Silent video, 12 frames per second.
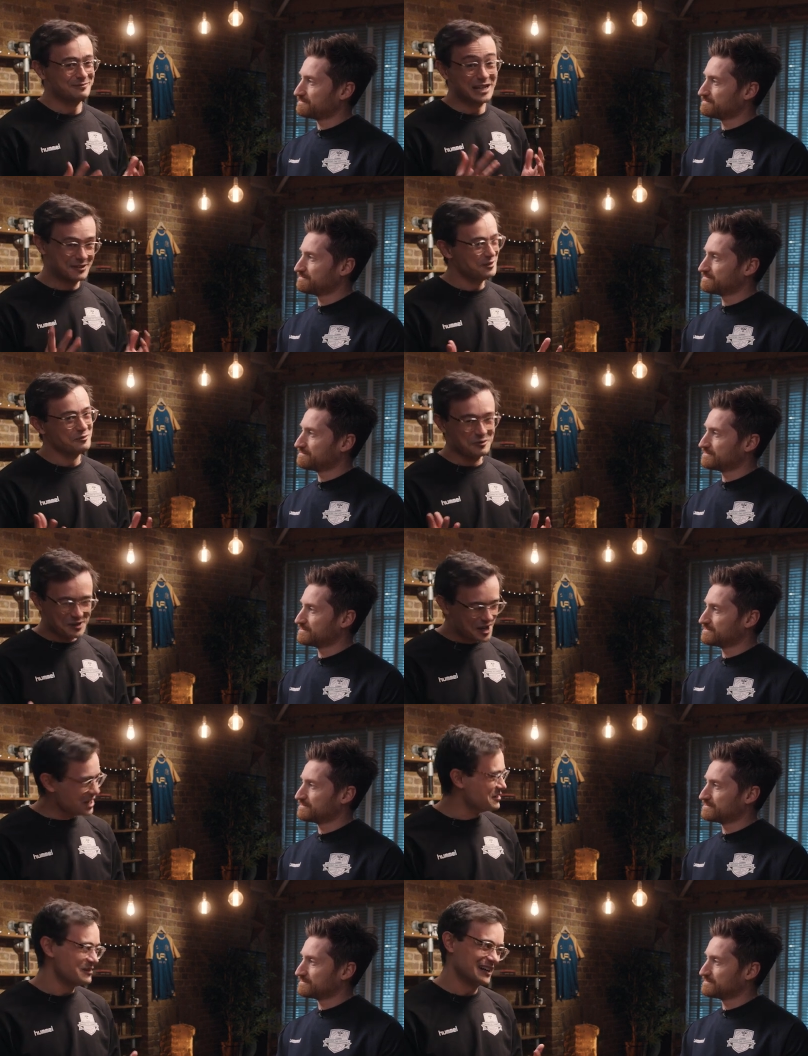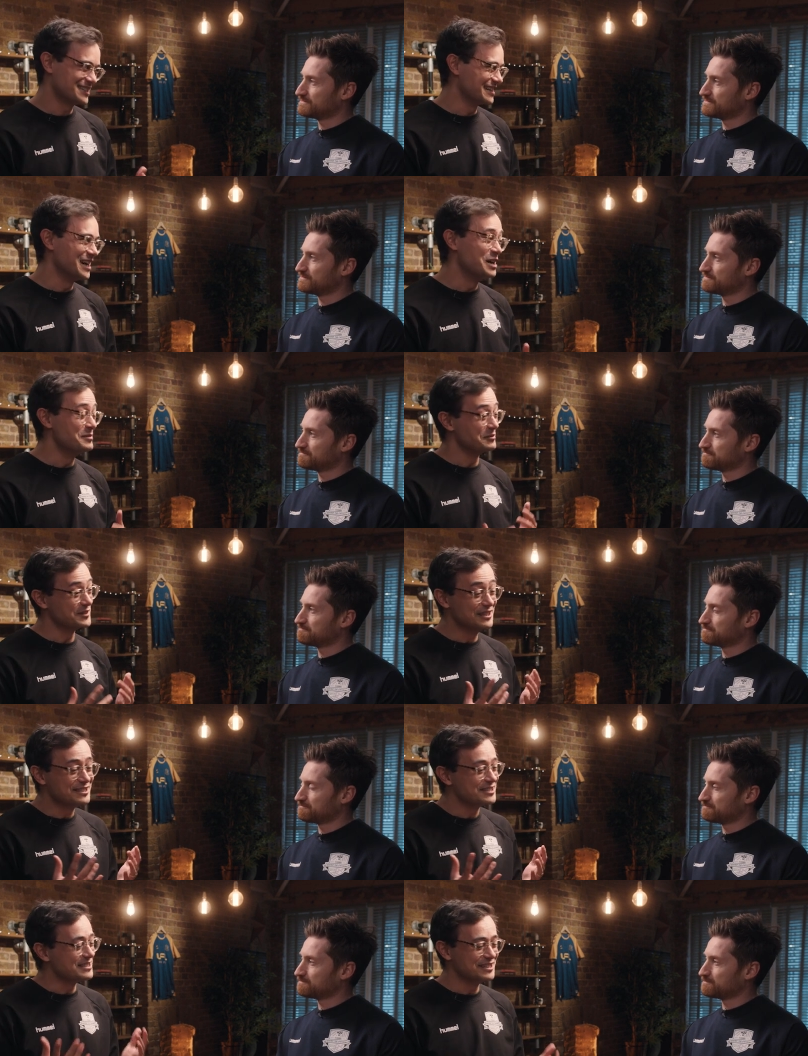Speaker 1: many of you will know who Hashtag are, but for
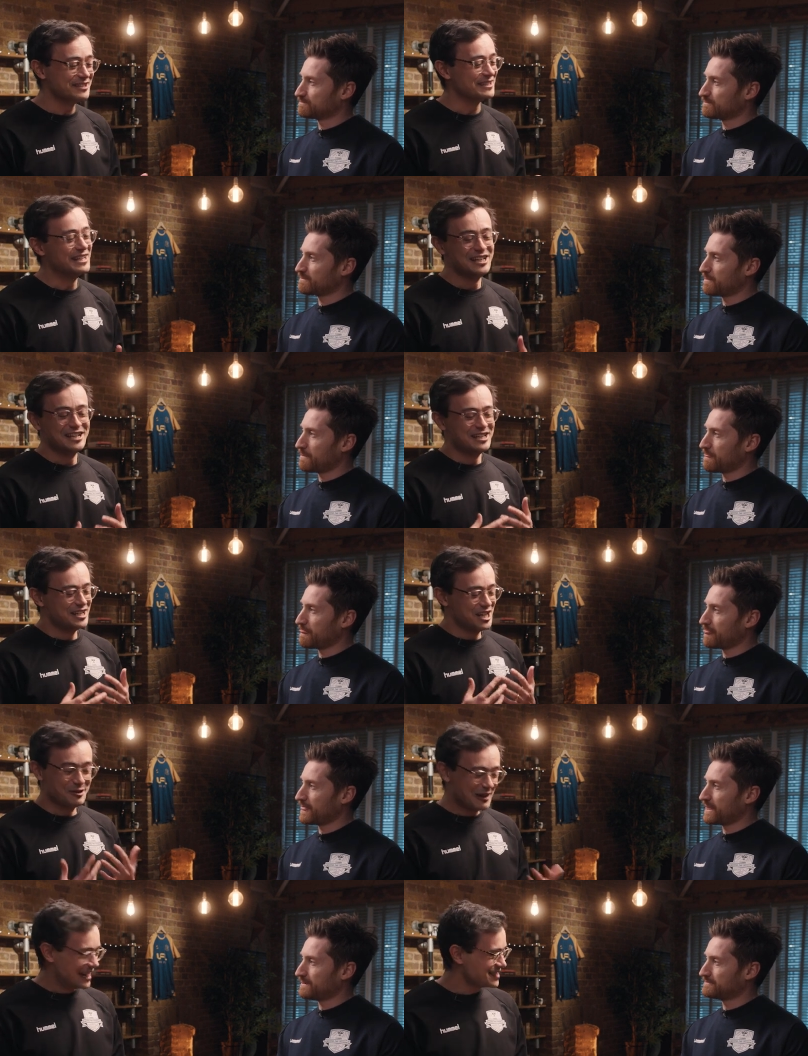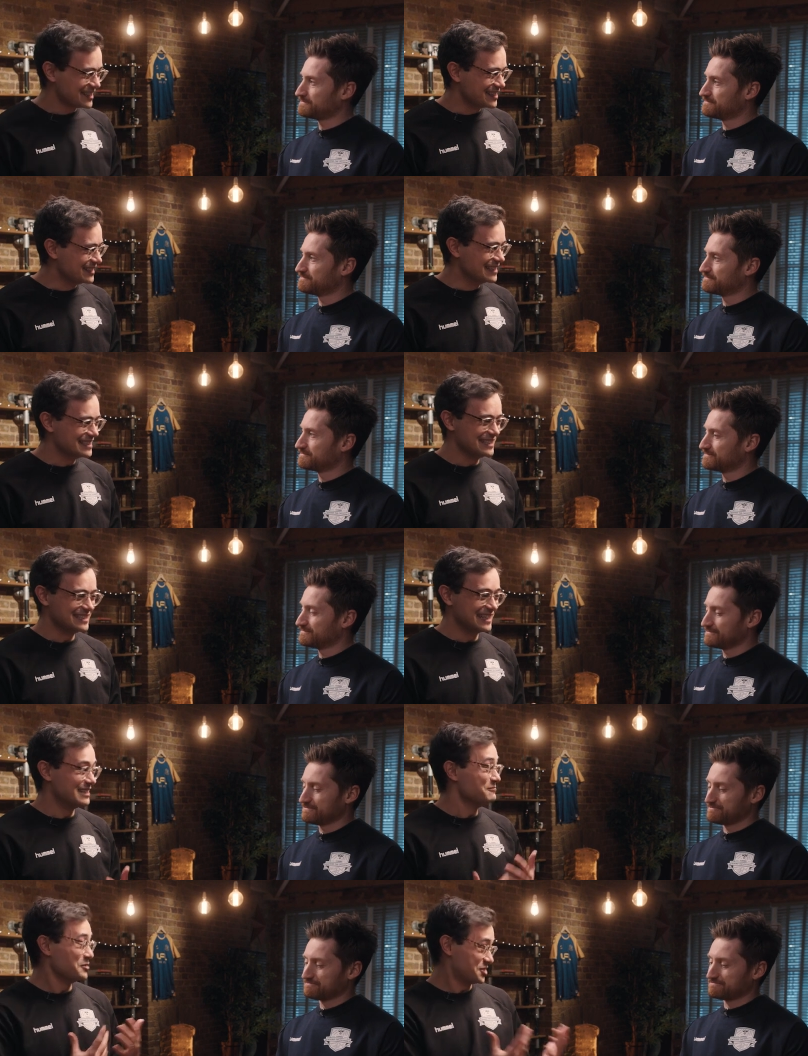those who don't, who are Hashtag United
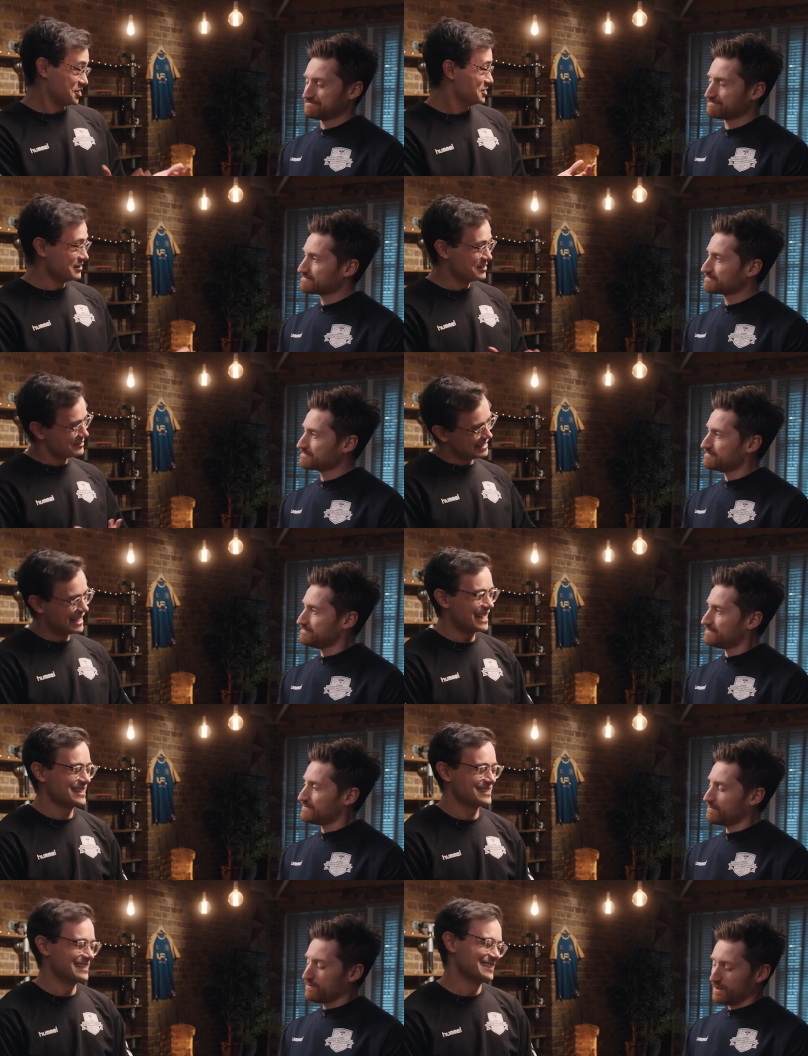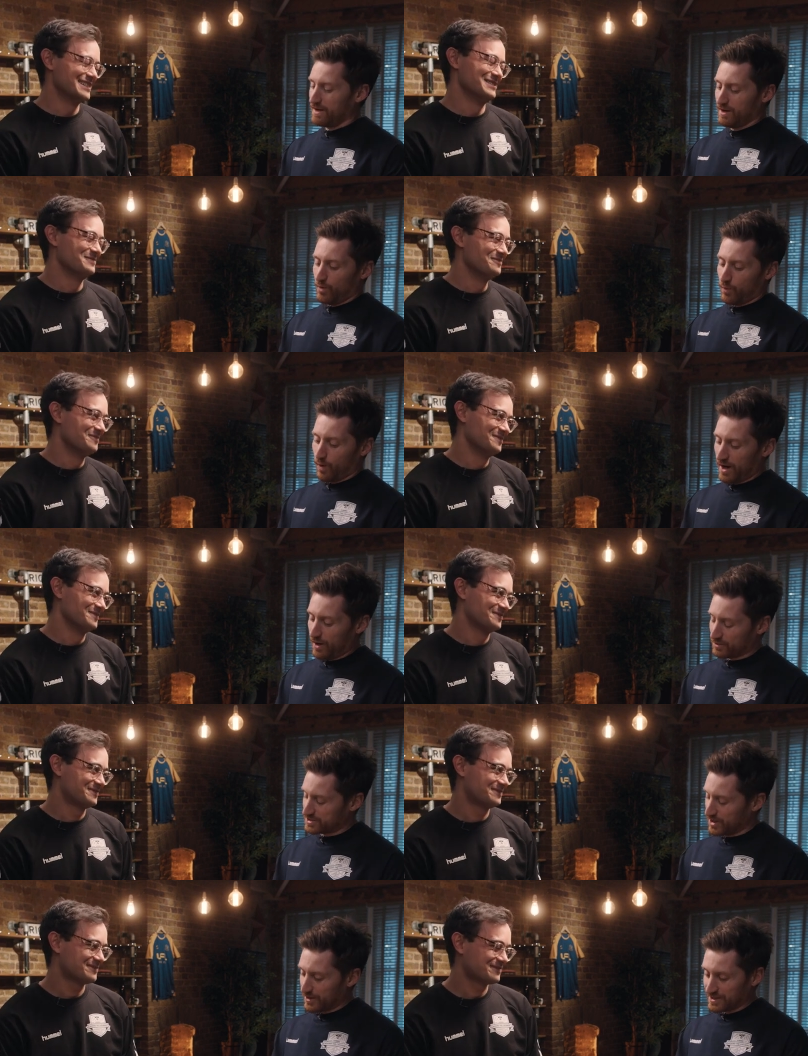and what's your role at Hashtag?
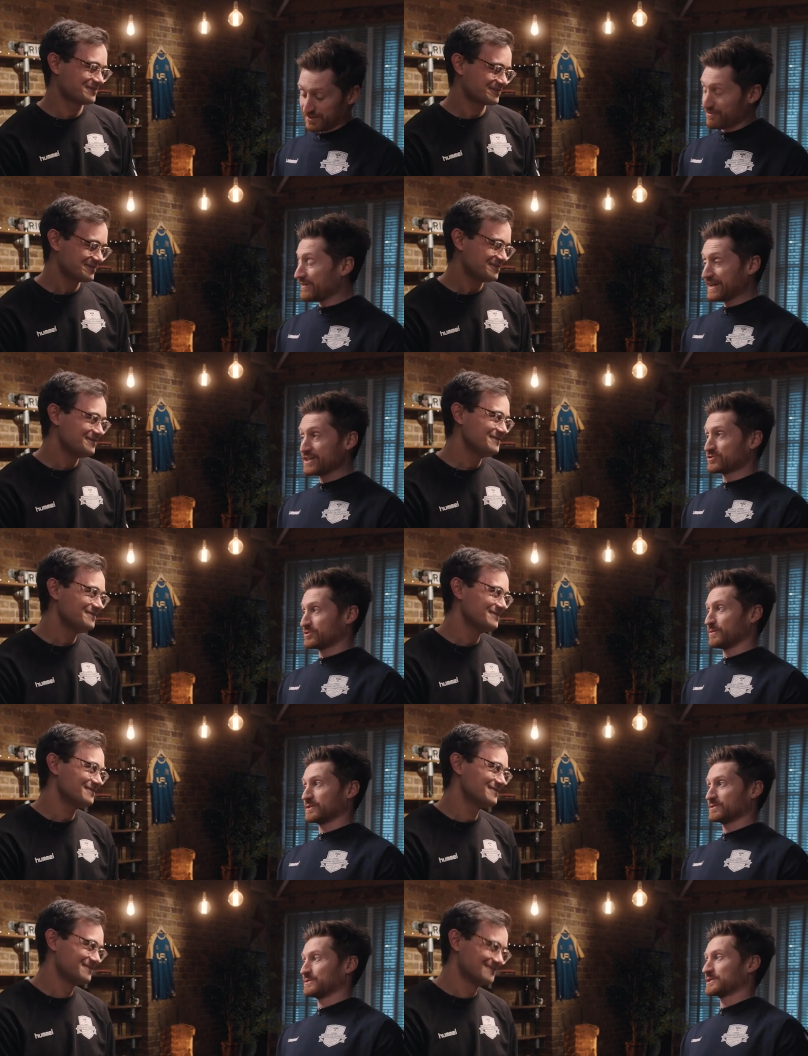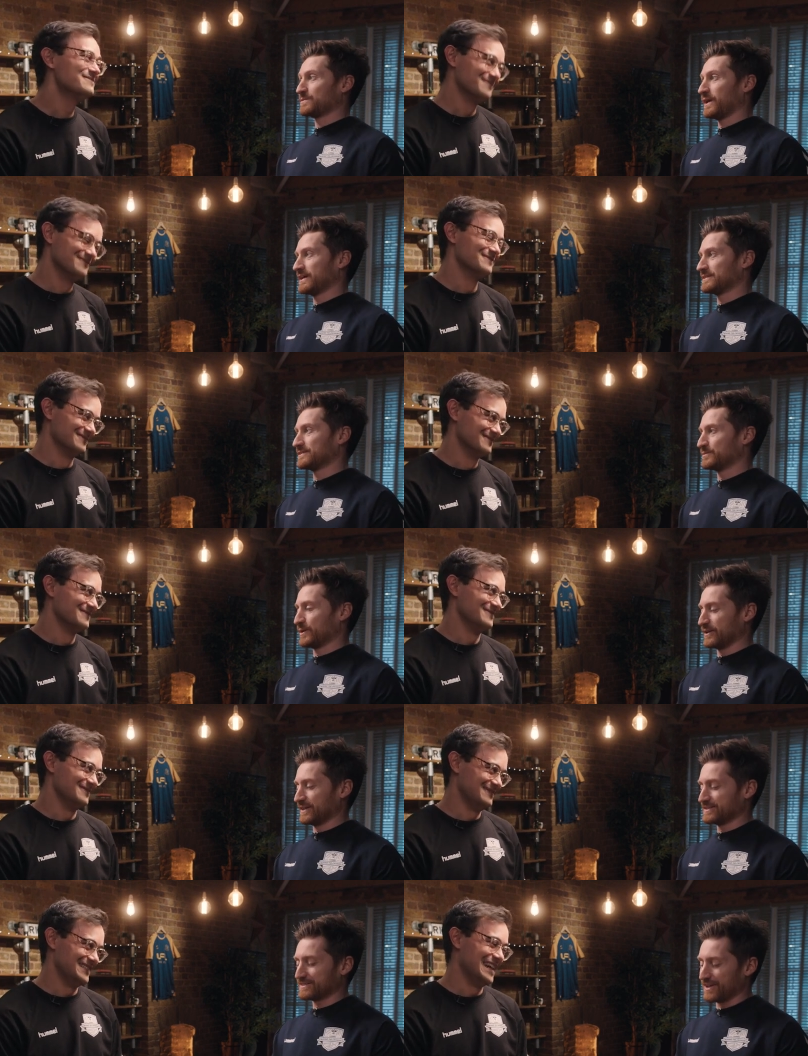
Speaker 2: Well, so it's a very interesting one to explain, to be
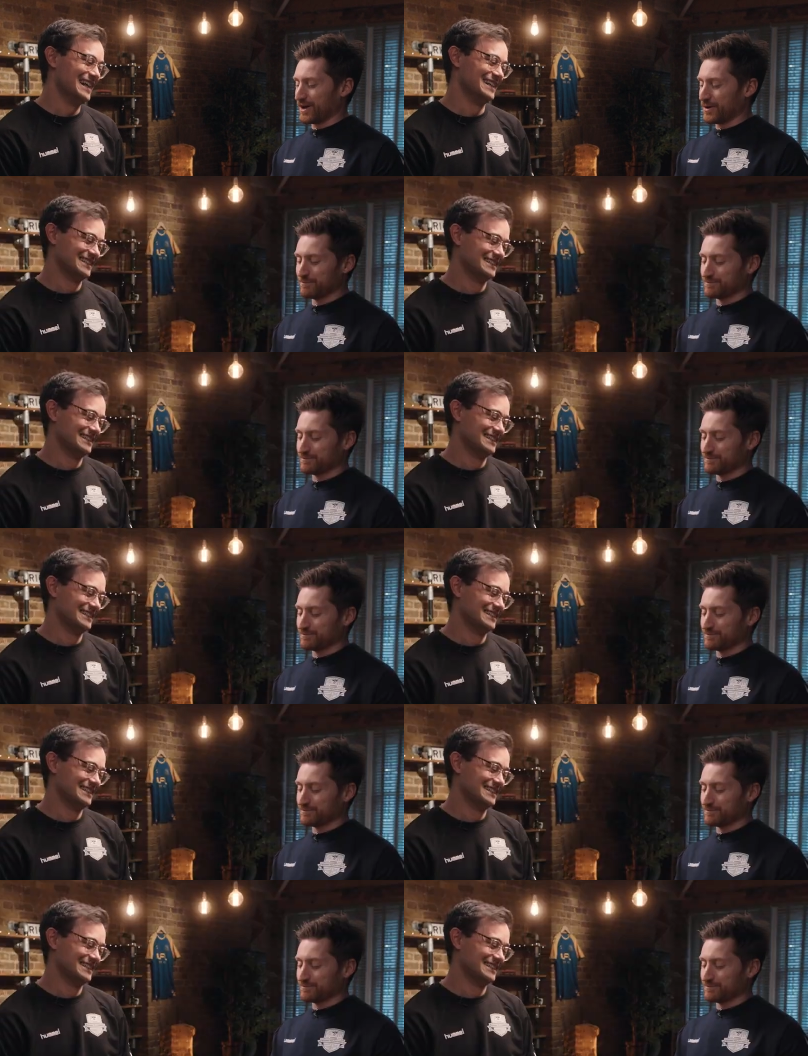honest.
Speaker 1: Yeah. Um,